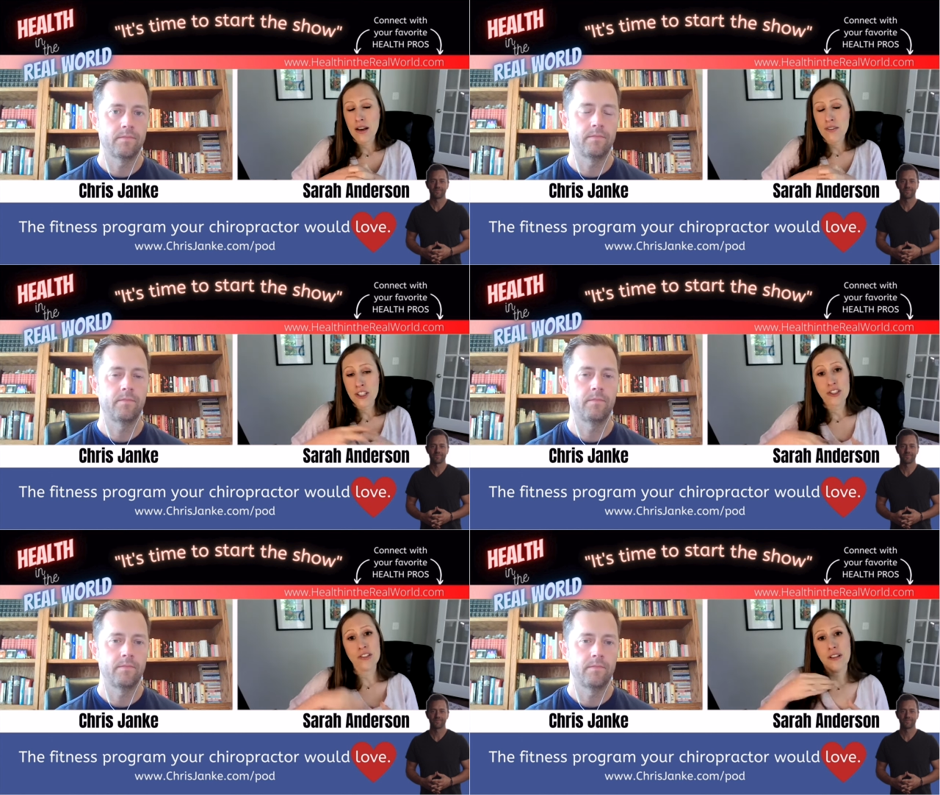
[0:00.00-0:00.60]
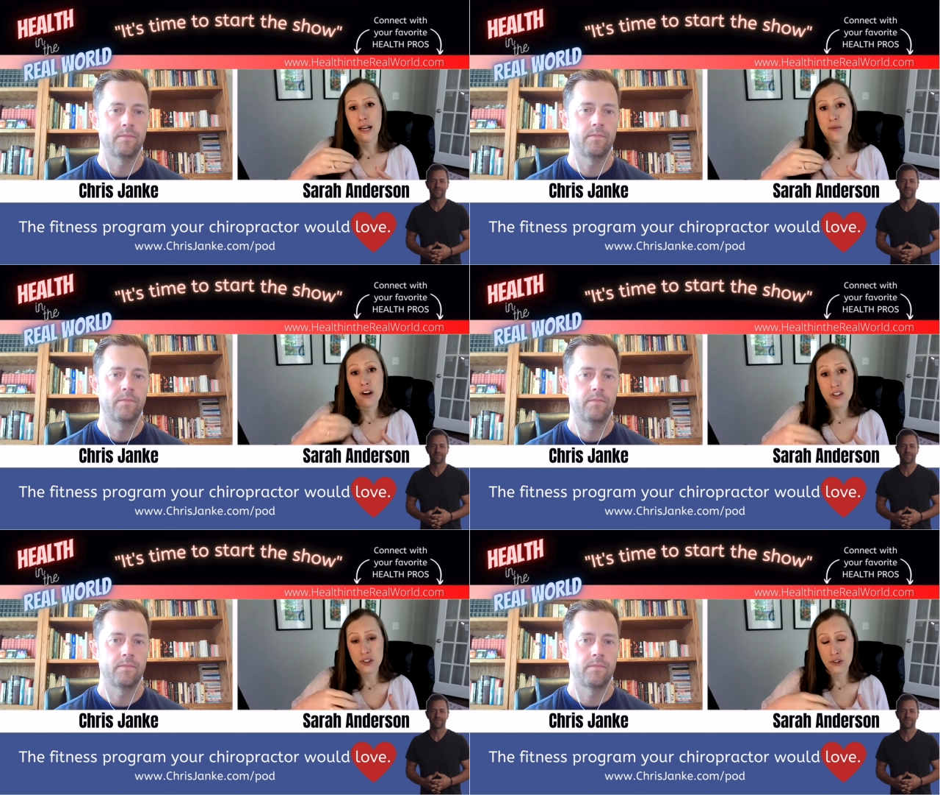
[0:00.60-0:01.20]
Speaker 1: Functional labs
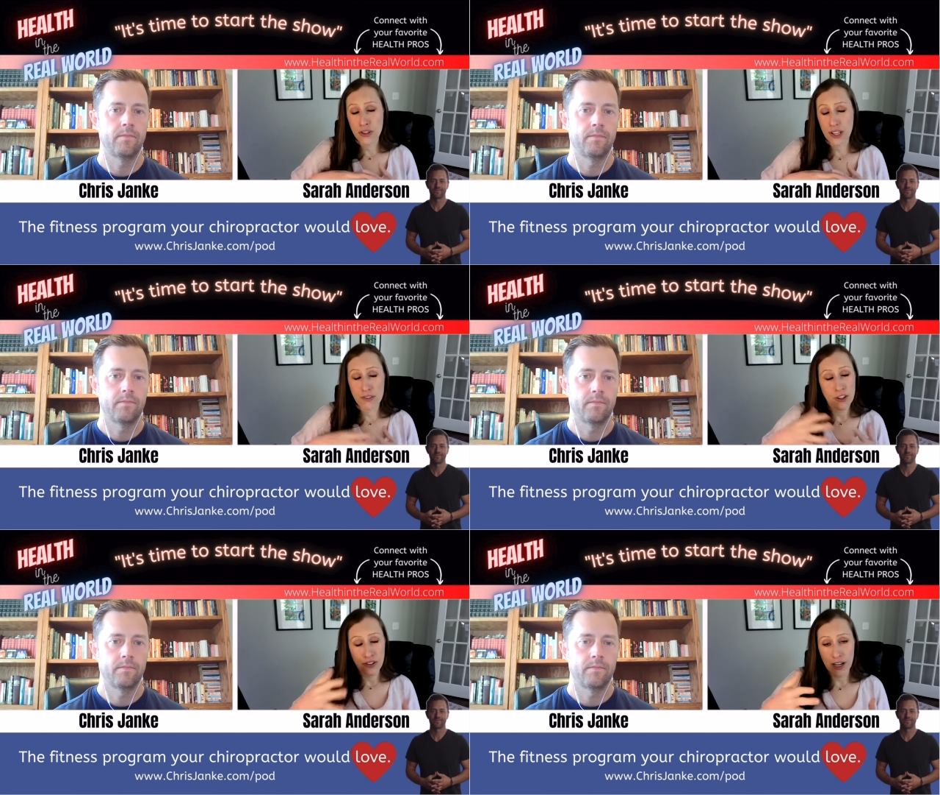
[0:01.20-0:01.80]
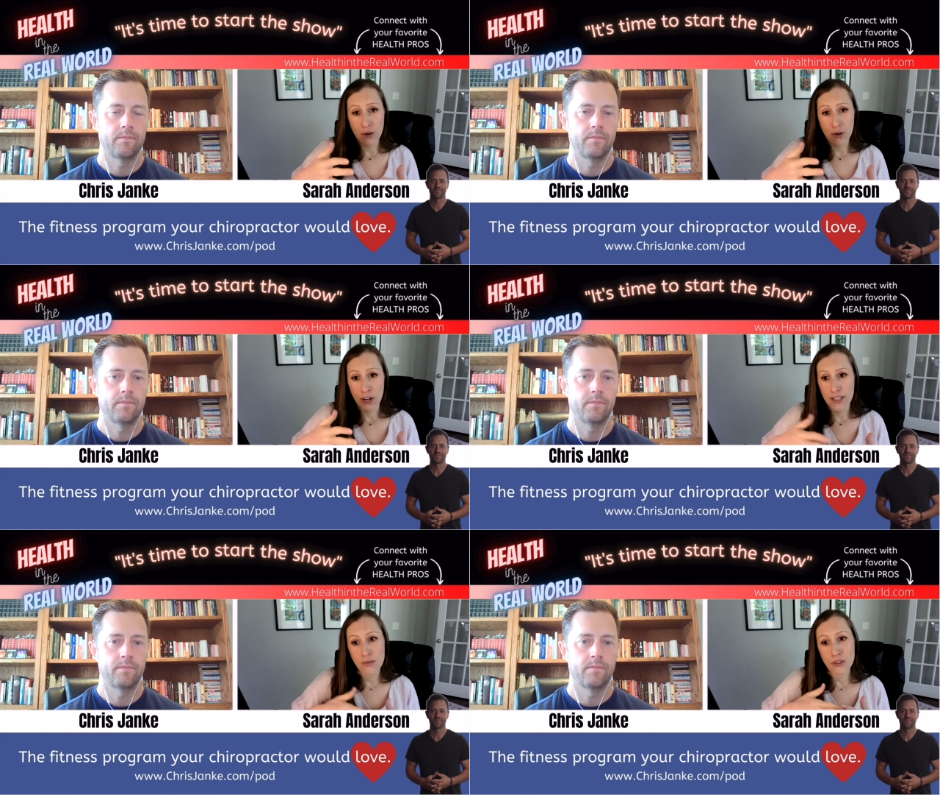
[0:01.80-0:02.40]
also, like for
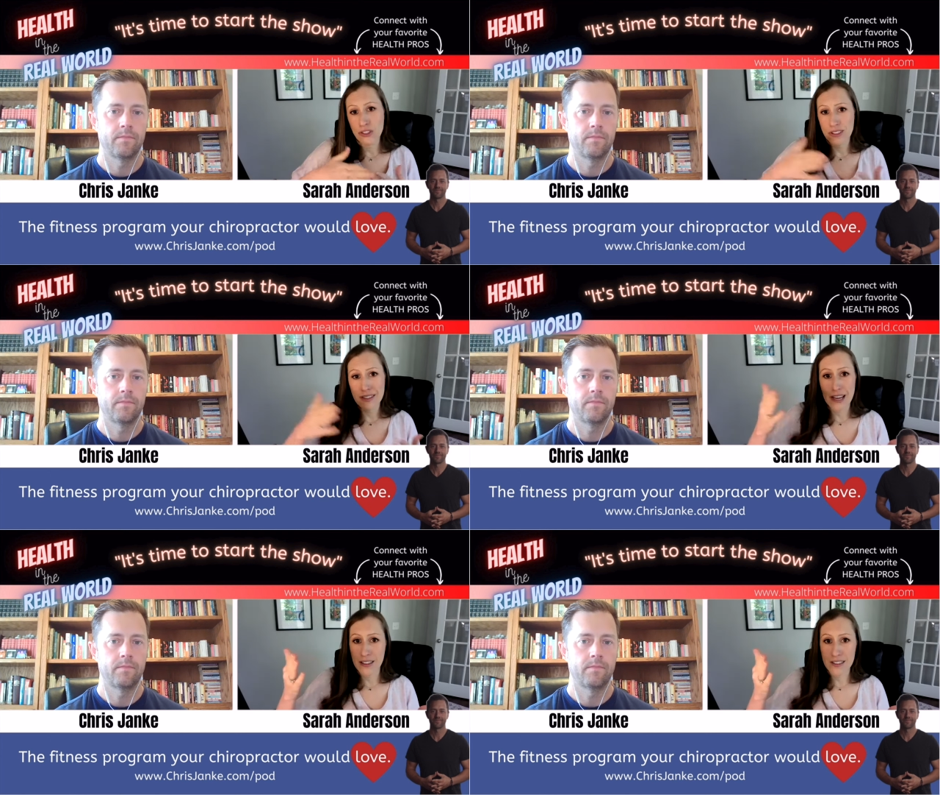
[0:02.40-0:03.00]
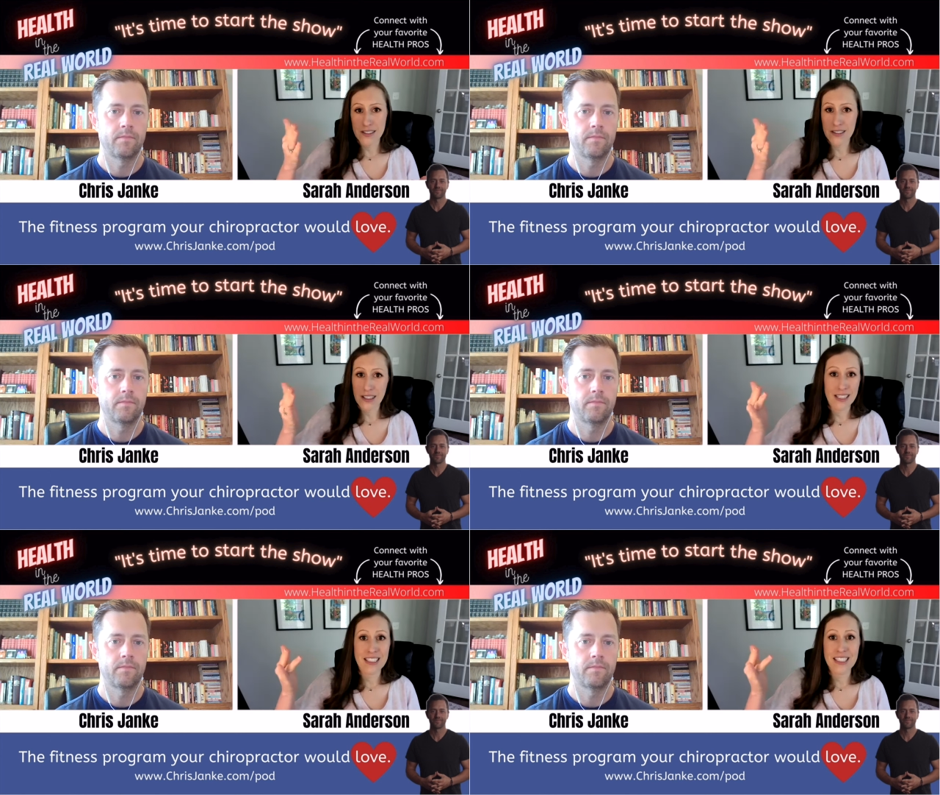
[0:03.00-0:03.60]
thyroid, will just test
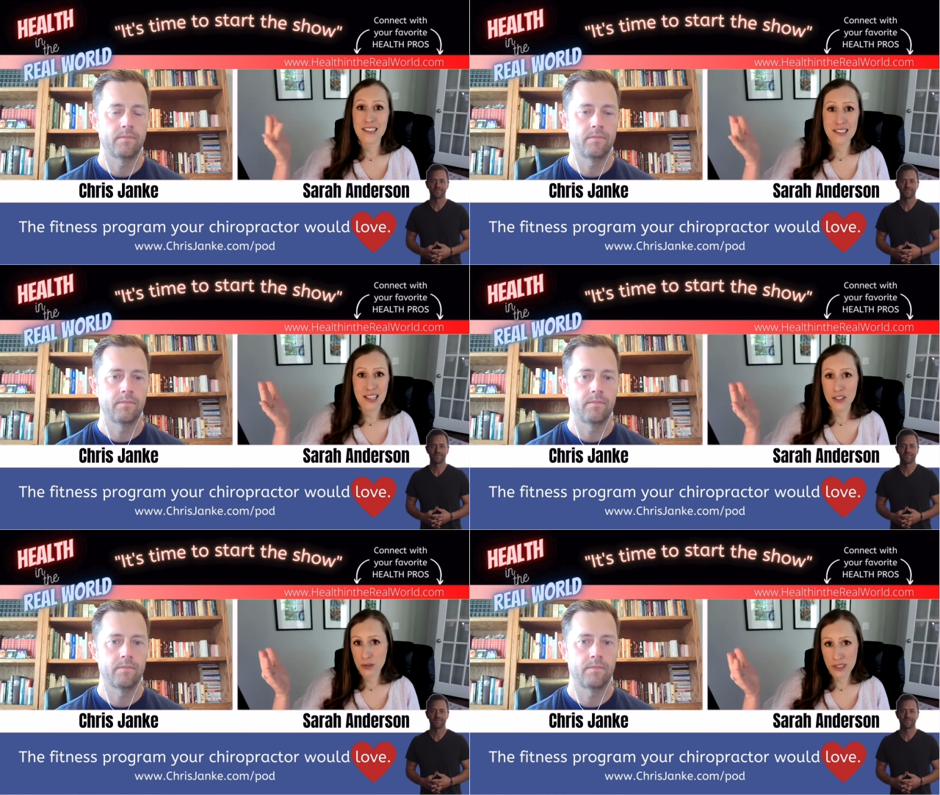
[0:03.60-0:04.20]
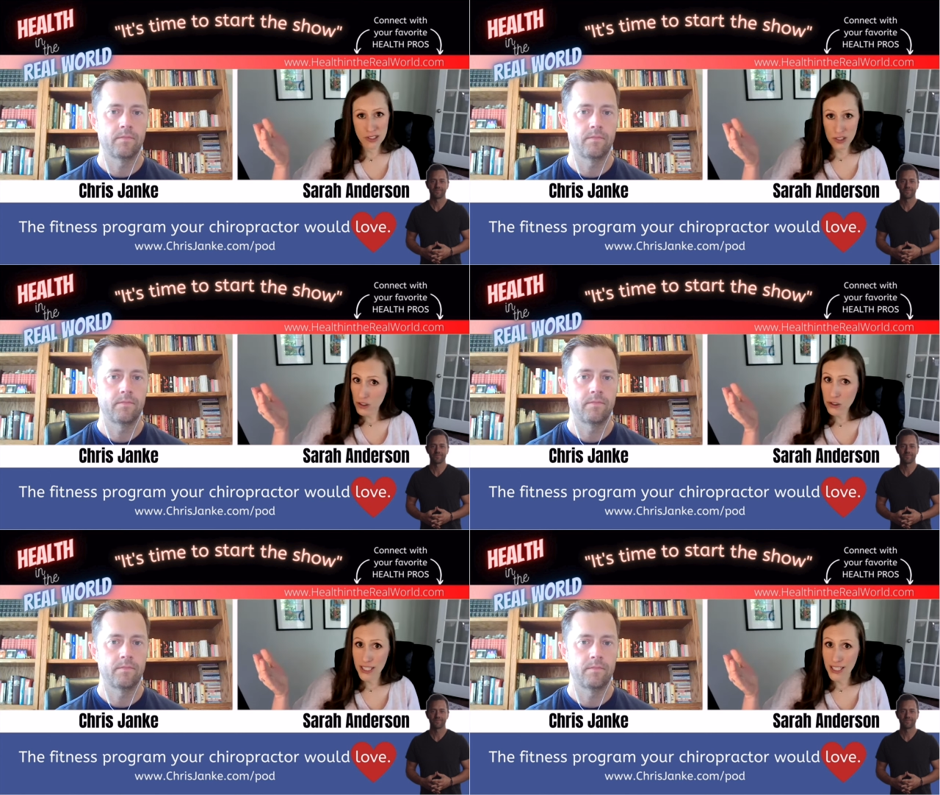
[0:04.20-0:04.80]
like a T S H, which is a
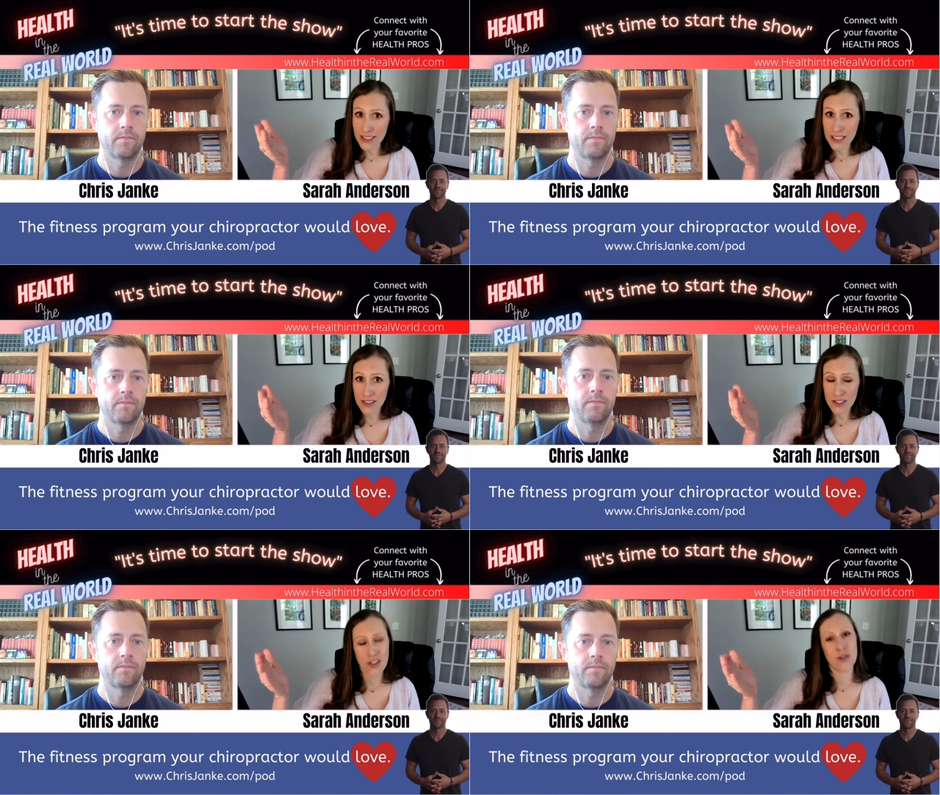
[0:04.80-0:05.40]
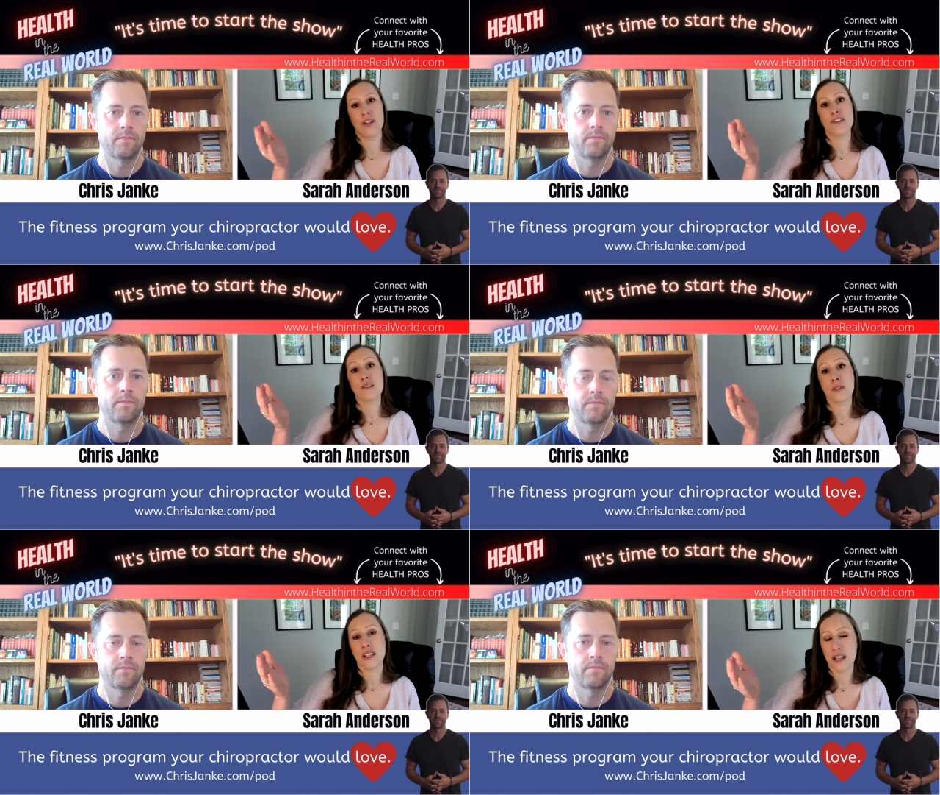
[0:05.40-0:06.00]
screening test, thyroid
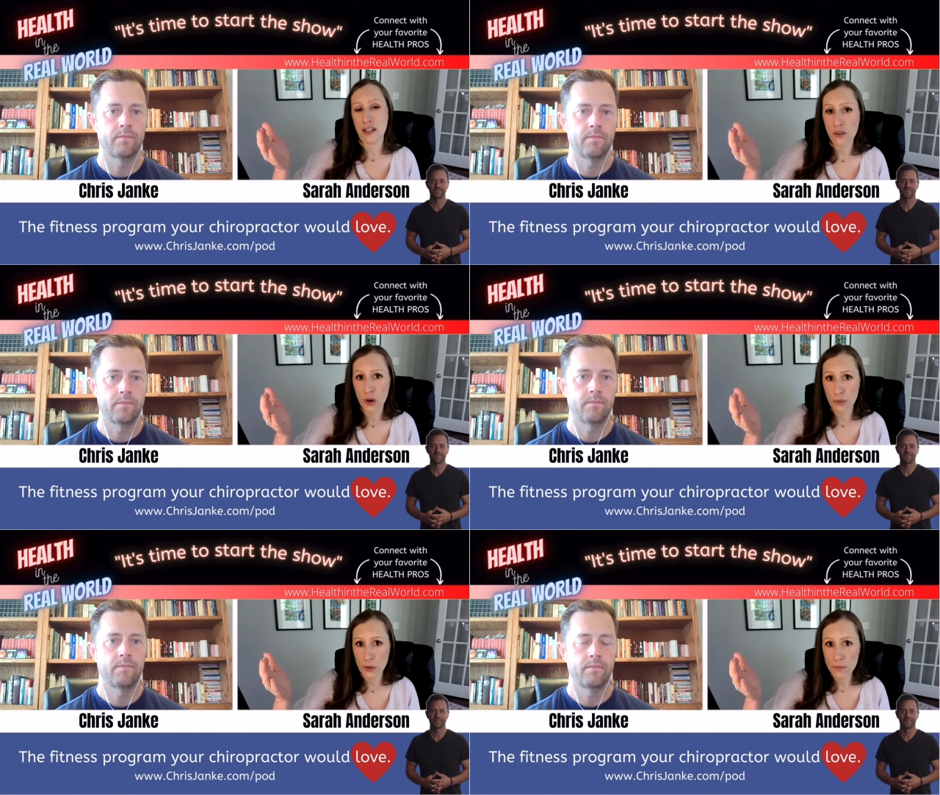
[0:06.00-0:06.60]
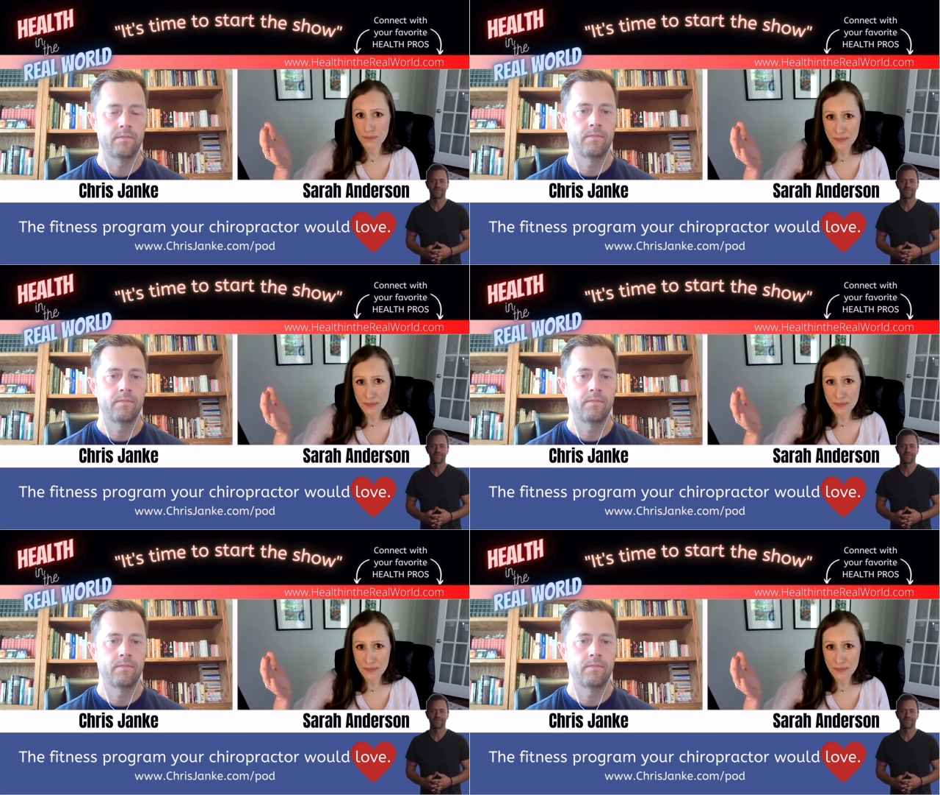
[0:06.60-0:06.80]
stimulating hormone.